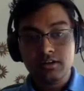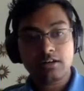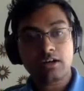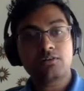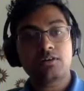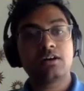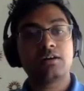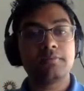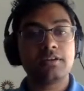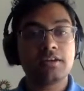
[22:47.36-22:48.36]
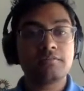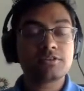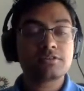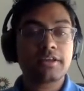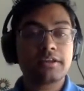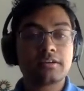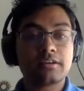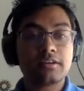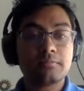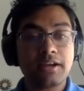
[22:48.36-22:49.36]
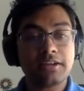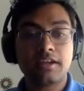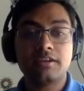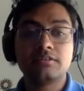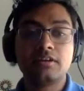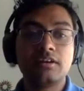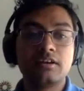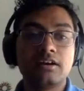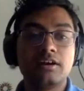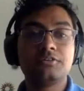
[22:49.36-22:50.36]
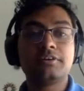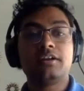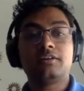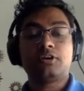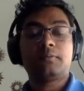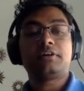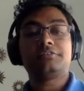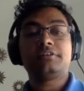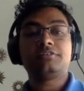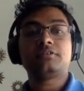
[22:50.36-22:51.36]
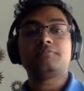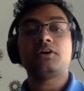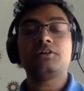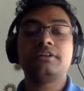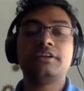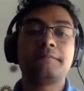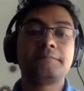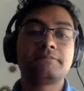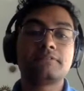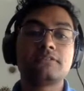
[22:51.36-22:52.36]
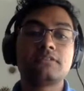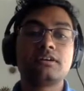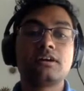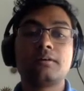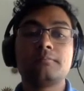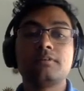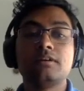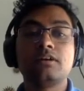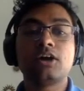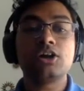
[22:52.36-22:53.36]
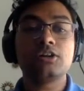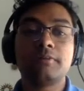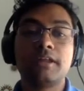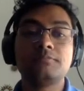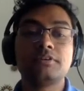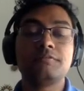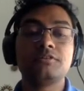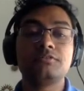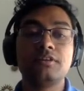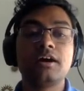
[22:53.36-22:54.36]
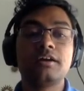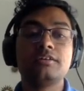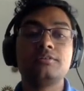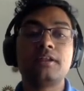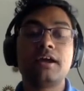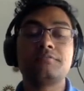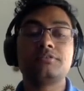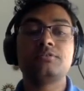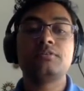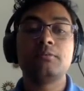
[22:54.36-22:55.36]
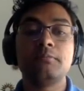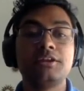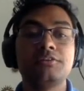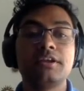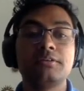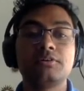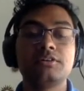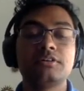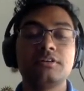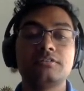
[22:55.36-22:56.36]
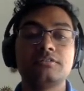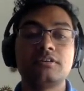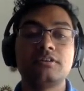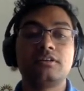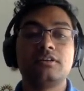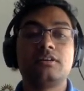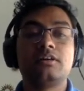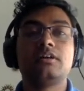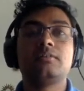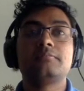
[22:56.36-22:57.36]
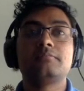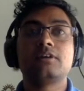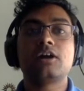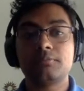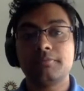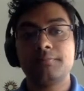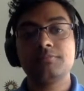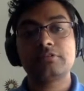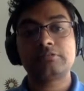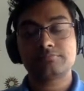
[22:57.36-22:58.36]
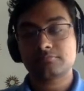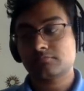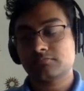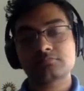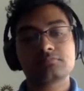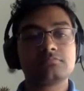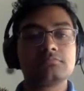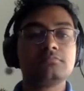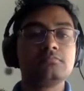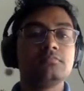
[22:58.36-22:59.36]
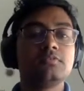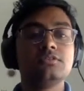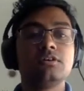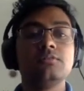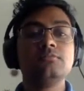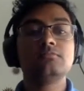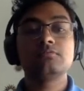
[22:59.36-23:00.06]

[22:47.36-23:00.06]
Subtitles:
Now, if it's like in my case, you'll get a drop-down list of all the column names. If you do not, you would have to manually input these column names. So